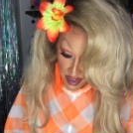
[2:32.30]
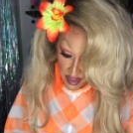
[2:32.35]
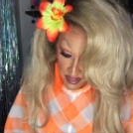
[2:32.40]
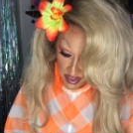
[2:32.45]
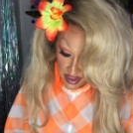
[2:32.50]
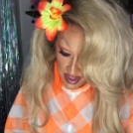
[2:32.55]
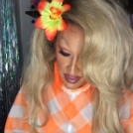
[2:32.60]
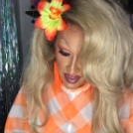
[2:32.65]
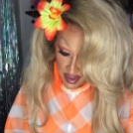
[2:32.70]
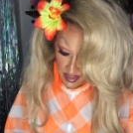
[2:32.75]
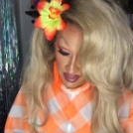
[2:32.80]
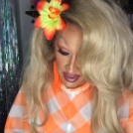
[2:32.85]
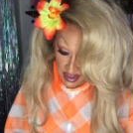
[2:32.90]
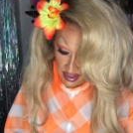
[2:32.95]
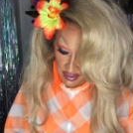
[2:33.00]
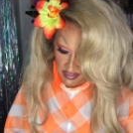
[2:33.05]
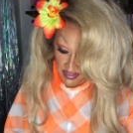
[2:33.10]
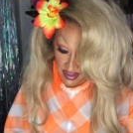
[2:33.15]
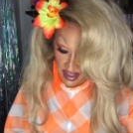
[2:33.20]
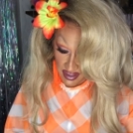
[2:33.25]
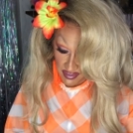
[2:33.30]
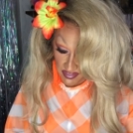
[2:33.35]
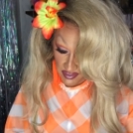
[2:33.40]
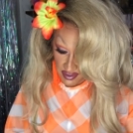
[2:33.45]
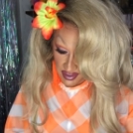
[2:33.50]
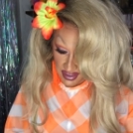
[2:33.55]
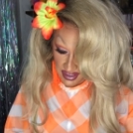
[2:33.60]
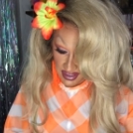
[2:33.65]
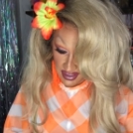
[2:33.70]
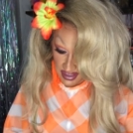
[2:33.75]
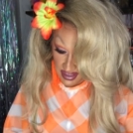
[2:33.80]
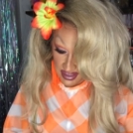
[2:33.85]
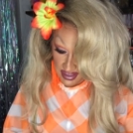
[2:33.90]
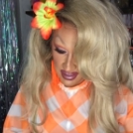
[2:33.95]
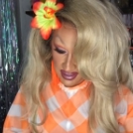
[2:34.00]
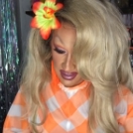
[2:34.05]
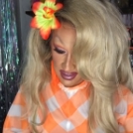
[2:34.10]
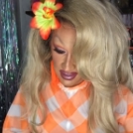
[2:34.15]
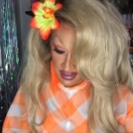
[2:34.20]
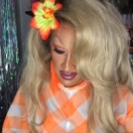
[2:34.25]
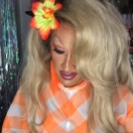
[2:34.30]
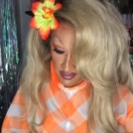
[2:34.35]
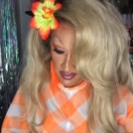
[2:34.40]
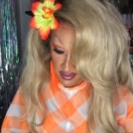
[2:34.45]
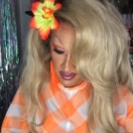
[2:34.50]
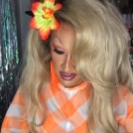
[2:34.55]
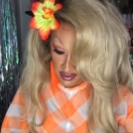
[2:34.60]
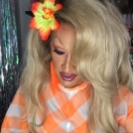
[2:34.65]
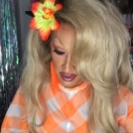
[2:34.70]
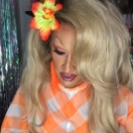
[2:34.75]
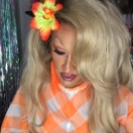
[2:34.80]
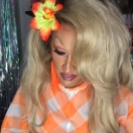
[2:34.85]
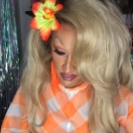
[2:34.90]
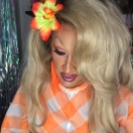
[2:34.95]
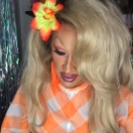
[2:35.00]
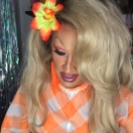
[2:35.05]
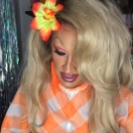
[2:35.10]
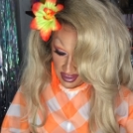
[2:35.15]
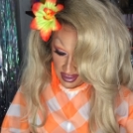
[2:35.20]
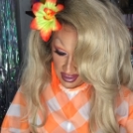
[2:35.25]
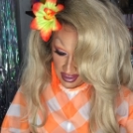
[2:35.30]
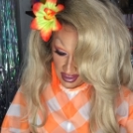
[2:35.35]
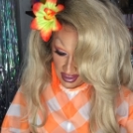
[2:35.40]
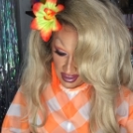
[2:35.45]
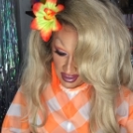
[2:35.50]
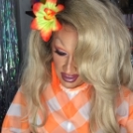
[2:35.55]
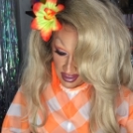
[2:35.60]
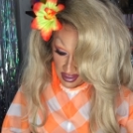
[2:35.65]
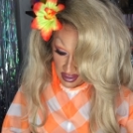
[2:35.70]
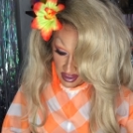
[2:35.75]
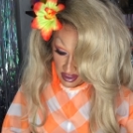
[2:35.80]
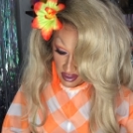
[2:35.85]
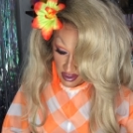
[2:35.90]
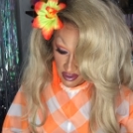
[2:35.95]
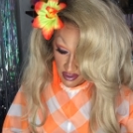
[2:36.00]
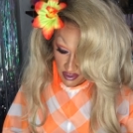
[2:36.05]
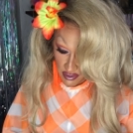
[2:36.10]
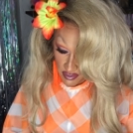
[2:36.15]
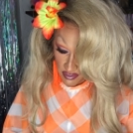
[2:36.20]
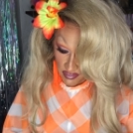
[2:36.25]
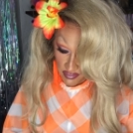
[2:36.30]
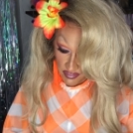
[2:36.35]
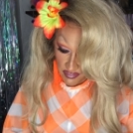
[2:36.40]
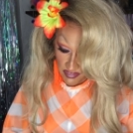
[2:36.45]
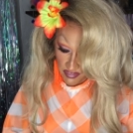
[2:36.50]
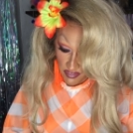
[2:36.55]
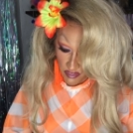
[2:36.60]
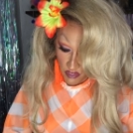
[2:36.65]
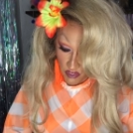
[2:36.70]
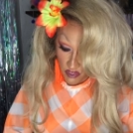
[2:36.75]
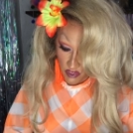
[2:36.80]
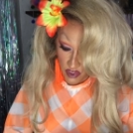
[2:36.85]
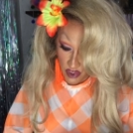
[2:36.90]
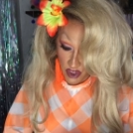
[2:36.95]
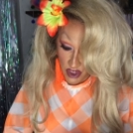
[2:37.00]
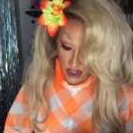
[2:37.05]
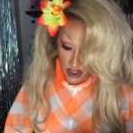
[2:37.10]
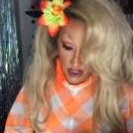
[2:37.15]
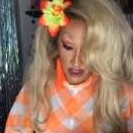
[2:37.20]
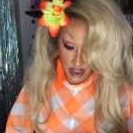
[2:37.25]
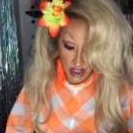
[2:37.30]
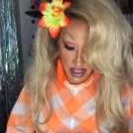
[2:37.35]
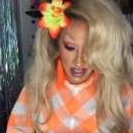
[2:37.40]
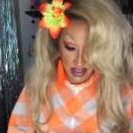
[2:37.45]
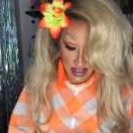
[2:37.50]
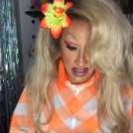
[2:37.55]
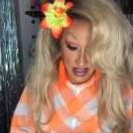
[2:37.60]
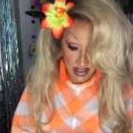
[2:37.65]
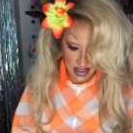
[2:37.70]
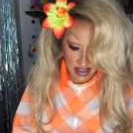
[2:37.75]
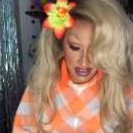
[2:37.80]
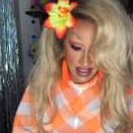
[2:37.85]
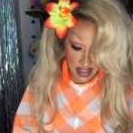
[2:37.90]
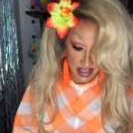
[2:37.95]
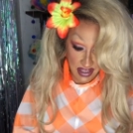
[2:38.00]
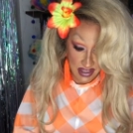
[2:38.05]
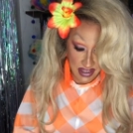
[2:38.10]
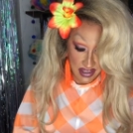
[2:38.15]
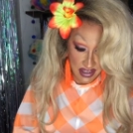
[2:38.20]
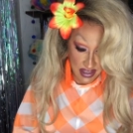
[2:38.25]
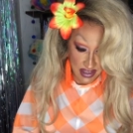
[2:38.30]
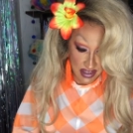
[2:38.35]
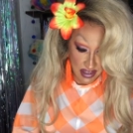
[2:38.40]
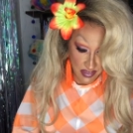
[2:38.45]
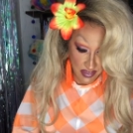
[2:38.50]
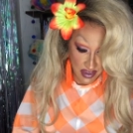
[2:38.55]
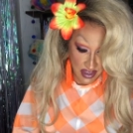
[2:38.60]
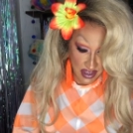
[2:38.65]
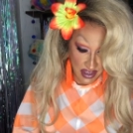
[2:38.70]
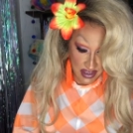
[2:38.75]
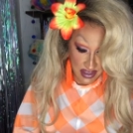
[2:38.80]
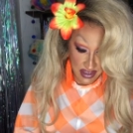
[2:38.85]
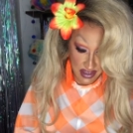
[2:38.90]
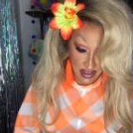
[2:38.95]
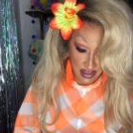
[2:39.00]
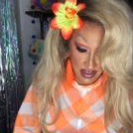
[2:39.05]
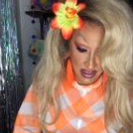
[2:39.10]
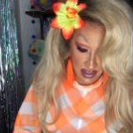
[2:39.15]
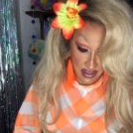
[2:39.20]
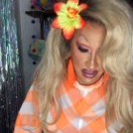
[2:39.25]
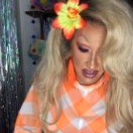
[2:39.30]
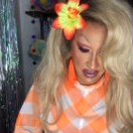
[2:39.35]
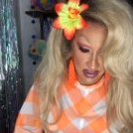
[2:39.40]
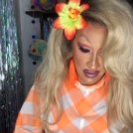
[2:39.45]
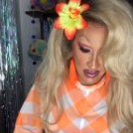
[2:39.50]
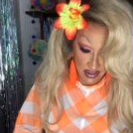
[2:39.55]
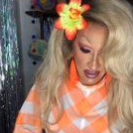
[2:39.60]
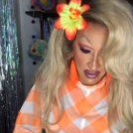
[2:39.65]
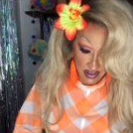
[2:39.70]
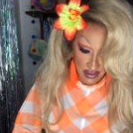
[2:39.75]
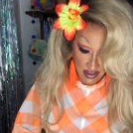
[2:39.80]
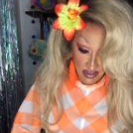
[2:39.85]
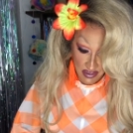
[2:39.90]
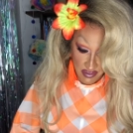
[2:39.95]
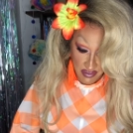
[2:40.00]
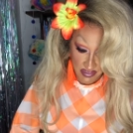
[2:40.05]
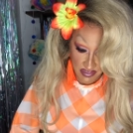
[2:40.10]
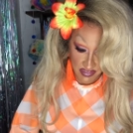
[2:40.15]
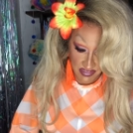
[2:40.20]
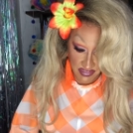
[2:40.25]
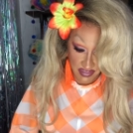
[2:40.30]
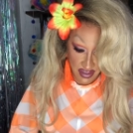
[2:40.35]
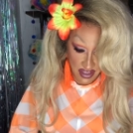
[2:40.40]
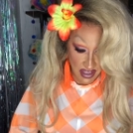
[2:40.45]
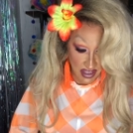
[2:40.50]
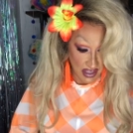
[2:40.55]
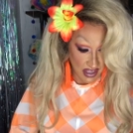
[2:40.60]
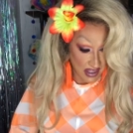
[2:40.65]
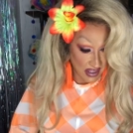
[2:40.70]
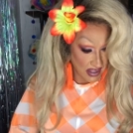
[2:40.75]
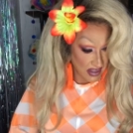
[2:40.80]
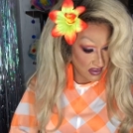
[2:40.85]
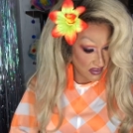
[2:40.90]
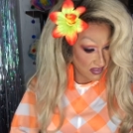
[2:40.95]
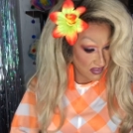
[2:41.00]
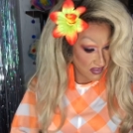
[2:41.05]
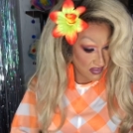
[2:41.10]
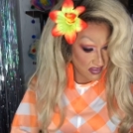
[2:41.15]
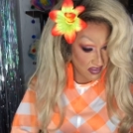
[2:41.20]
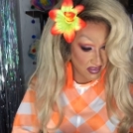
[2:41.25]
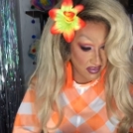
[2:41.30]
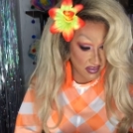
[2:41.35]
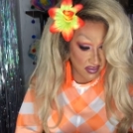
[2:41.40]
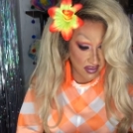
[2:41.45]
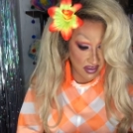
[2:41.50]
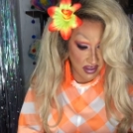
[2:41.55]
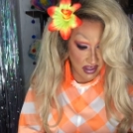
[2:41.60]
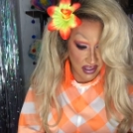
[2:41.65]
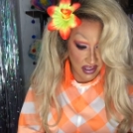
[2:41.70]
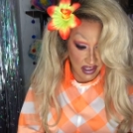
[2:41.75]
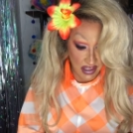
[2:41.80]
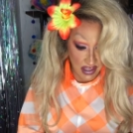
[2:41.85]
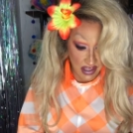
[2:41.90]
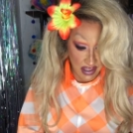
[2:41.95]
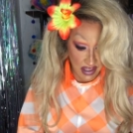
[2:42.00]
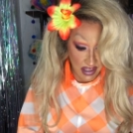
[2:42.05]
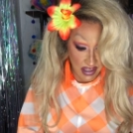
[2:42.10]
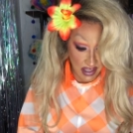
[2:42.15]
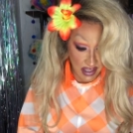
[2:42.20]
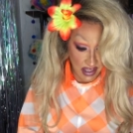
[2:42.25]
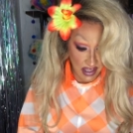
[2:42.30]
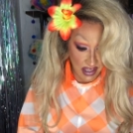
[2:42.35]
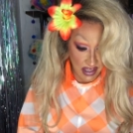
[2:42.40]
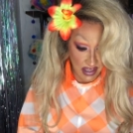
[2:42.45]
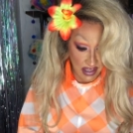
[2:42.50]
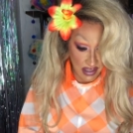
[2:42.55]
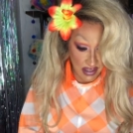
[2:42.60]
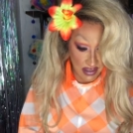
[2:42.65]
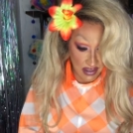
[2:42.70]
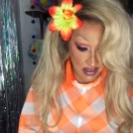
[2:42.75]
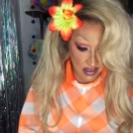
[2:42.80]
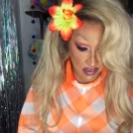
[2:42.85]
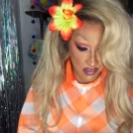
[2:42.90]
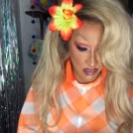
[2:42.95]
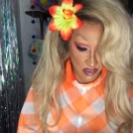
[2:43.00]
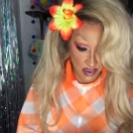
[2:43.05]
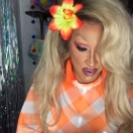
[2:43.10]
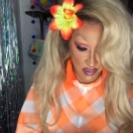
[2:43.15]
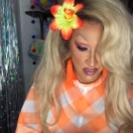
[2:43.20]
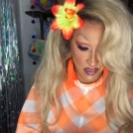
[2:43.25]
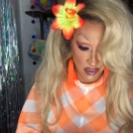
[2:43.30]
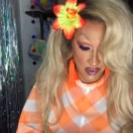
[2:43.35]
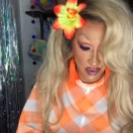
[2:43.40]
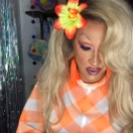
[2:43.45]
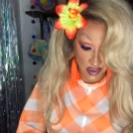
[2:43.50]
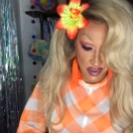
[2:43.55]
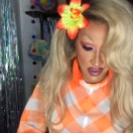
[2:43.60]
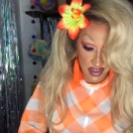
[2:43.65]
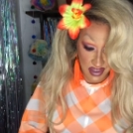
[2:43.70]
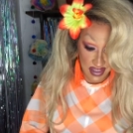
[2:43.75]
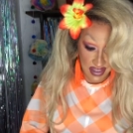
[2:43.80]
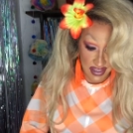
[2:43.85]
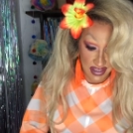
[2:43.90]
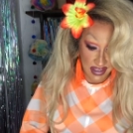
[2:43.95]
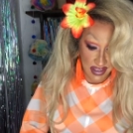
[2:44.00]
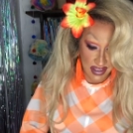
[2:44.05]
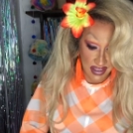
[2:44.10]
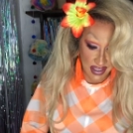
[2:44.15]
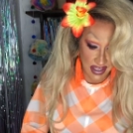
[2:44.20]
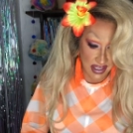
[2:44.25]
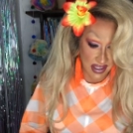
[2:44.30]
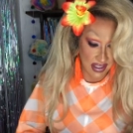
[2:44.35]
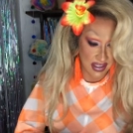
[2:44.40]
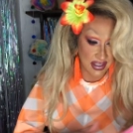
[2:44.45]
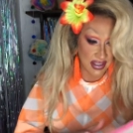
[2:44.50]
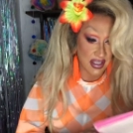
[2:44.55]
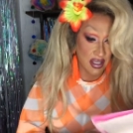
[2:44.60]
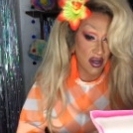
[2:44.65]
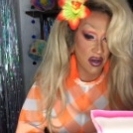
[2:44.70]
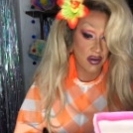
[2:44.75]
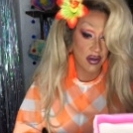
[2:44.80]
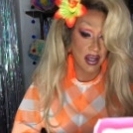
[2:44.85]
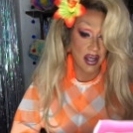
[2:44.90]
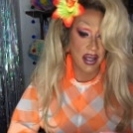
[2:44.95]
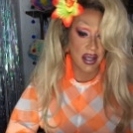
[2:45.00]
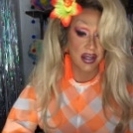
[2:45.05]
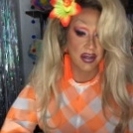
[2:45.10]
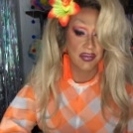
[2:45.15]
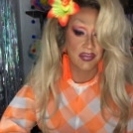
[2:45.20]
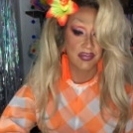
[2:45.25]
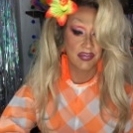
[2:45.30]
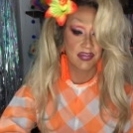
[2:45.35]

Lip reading: paper to maybe like 5 or 6. So there's 3, 4, and then let's get some of this in there. 5, and one more, 6. Okay.